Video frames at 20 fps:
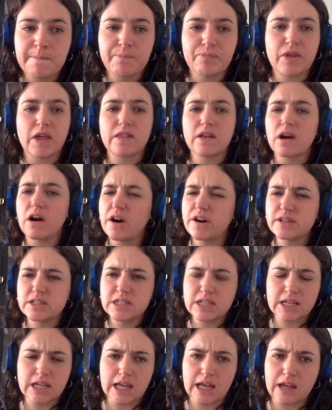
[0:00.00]
And the
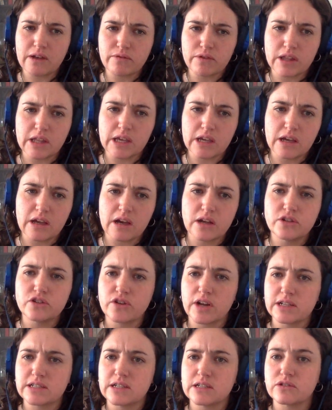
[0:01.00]
Kantian can't really
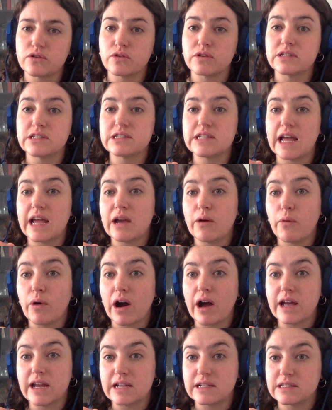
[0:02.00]
address this or say
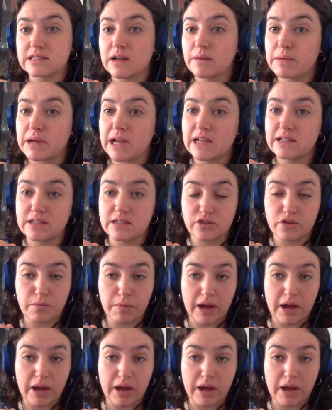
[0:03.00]
why in some cases